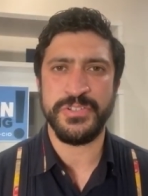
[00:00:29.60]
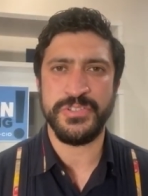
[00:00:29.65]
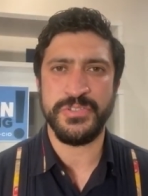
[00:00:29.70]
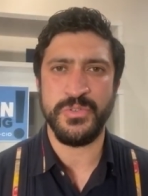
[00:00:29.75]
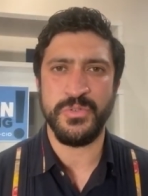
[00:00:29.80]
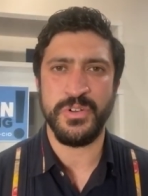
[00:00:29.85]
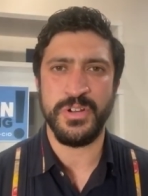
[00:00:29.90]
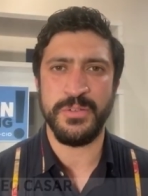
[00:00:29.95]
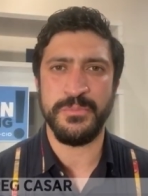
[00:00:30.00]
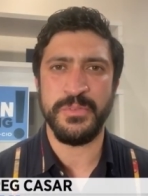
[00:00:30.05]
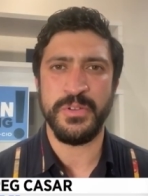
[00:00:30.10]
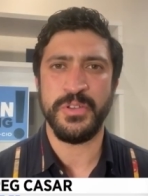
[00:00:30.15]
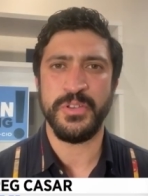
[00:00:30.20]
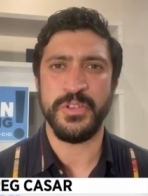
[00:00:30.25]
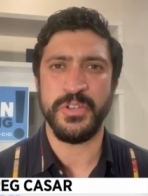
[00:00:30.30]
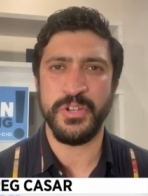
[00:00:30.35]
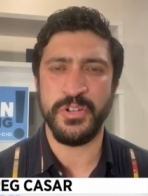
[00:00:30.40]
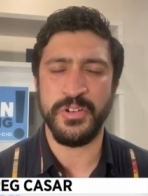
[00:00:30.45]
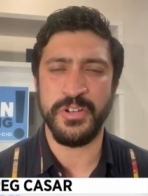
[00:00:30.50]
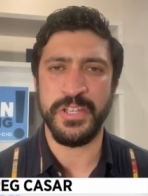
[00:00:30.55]
Storm
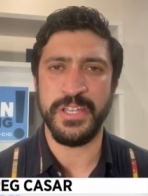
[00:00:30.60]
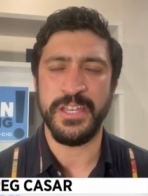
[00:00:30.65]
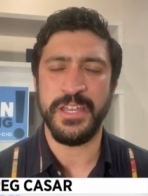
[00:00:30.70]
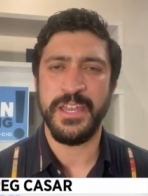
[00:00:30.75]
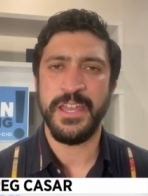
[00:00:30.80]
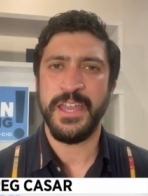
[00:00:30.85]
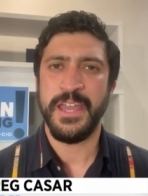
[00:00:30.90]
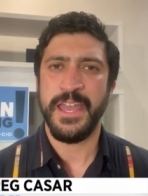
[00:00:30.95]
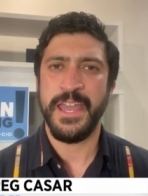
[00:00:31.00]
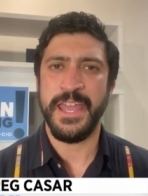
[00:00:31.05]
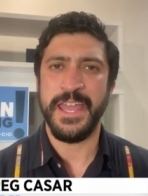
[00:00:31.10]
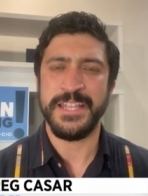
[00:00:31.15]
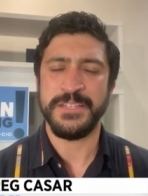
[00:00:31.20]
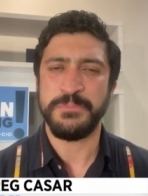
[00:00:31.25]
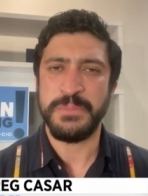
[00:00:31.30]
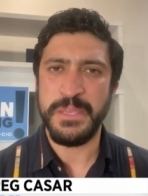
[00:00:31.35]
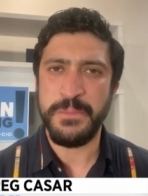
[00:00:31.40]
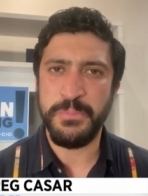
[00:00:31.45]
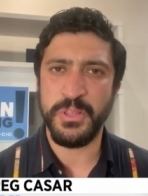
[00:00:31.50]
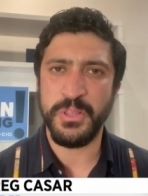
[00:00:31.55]
Uri and
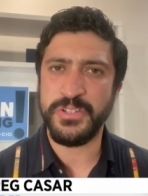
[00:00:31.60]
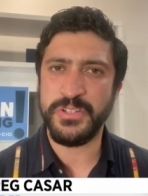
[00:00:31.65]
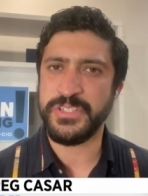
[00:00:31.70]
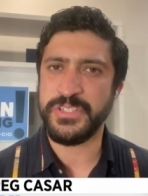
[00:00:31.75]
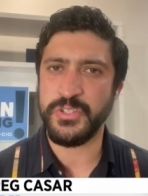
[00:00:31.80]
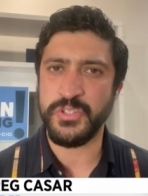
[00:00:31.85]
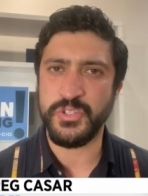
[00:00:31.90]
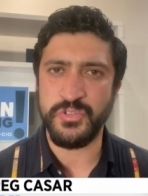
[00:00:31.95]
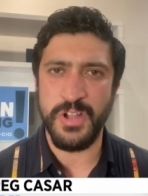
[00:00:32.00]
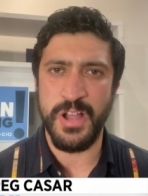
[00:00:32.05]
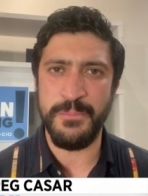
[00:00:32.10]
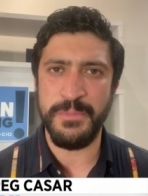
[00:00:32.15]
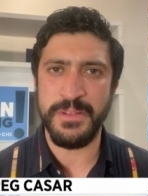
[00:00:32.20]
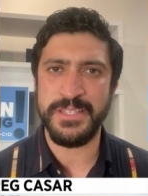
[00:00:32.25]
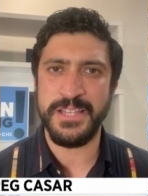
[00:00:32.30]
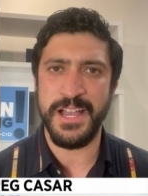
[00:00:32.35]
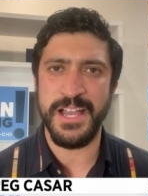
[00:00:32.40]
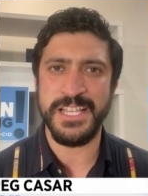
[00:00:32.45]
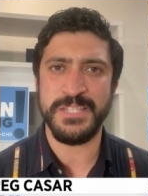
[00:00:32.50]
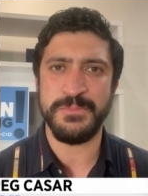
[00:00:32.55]
people are still
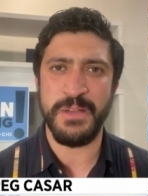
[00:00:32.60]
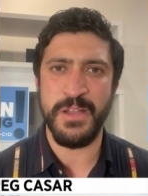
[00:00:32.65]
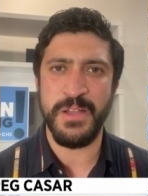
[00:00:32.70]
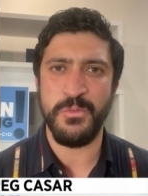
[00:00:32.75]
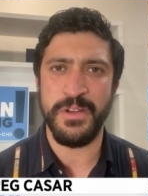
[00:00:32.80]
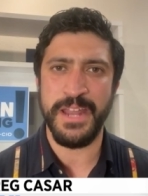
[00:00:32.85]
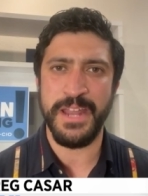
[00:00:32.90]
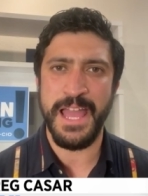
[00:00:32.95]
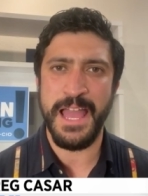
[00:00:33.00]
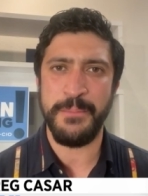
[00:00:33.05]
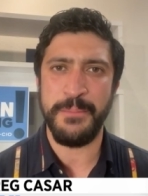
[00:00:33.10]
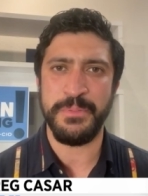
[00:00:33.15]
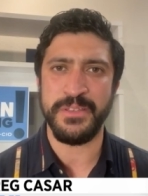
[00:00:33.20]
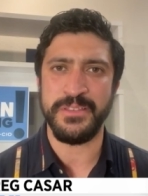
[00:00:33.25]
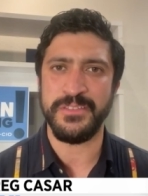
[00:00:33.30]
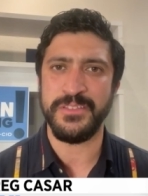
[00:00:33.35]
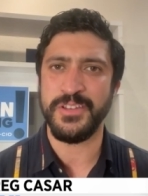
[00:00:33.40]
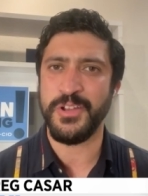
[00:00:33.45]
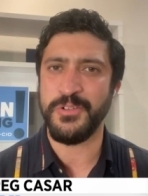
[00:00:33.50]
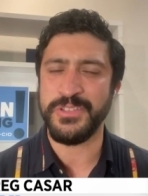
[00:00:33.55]
traumatized by what
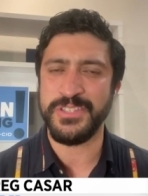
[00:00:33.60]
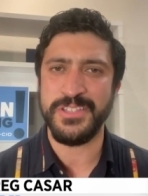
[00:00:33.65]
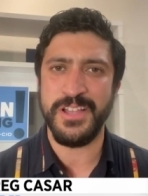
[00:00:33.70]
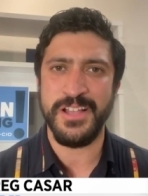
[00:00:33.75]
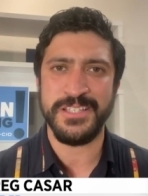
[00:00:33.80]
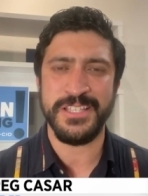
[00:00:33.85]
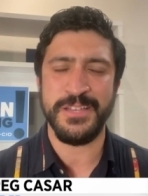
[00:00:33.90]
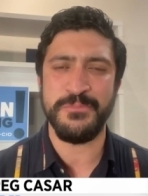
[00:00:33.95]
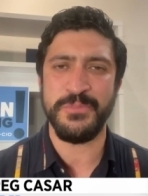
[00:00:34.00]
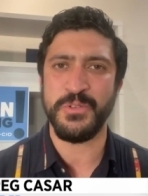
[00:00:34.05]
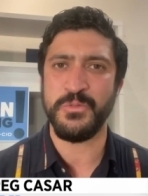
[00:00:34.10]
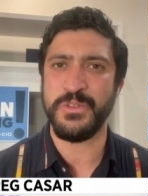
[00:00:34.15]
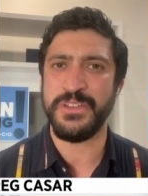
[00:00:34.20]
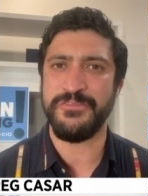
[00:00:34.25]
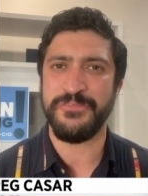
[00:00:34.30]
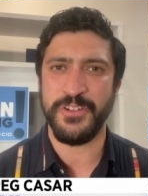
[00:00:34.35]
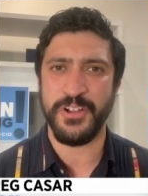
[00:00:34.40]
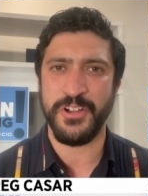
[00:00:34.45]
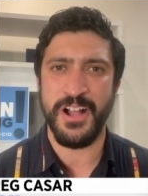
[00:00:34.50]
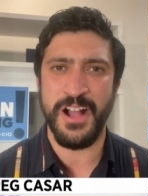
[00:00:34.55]
happened. You know, it's not something
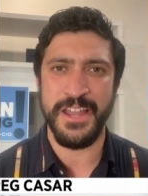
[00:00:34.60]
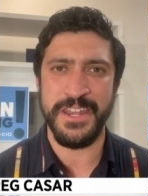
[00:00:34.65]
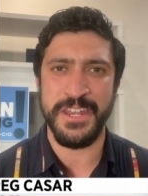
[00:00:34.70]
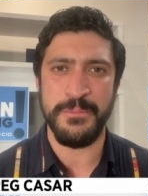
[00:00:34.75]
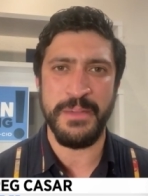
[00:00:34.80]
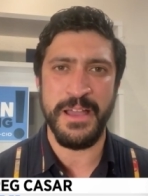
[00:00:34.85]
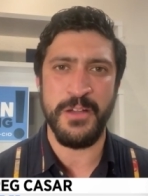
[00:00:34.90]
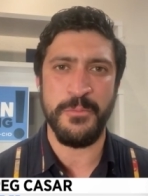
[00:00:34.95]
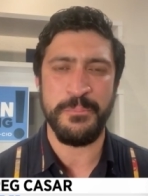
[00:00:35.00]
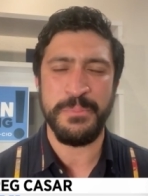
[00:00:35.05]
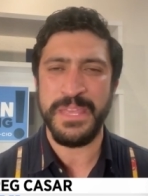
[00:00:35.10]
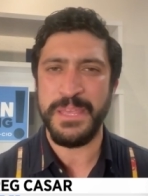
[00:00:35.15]
we've forgotten about.